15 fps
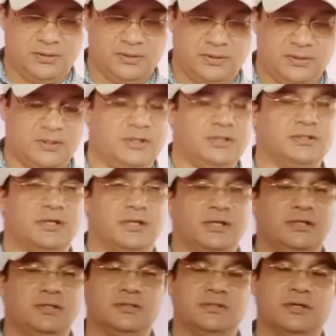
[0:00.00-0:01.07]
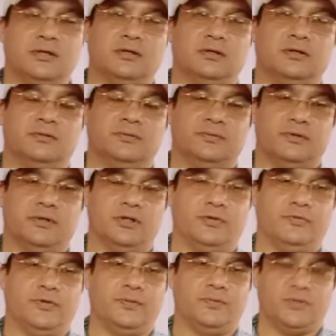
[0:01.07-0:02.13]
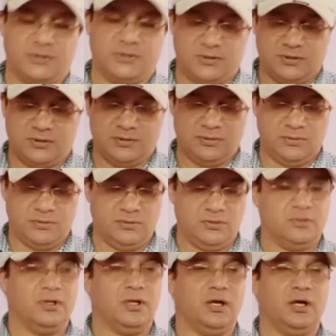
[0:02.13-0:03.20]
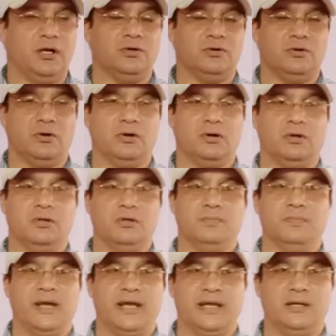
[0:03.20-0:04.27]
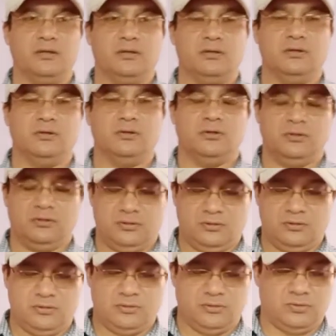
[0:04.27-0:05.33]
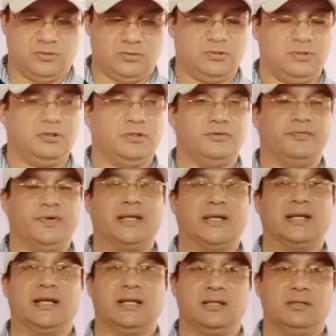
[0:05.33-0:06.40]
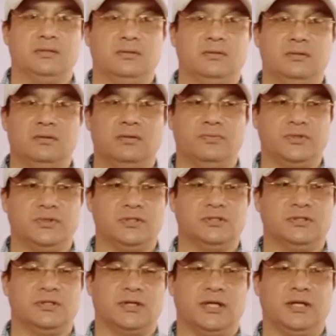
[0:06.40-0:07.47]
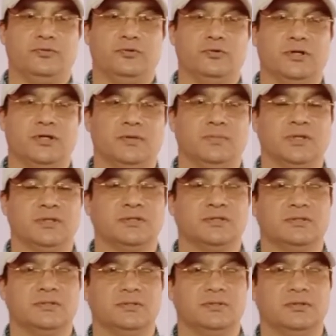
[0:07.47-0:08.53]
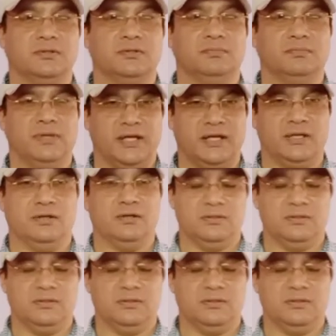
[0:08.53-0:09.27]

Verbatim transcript: He is a lead singer in the famous hard rock band called Van Halen, which is a California based band.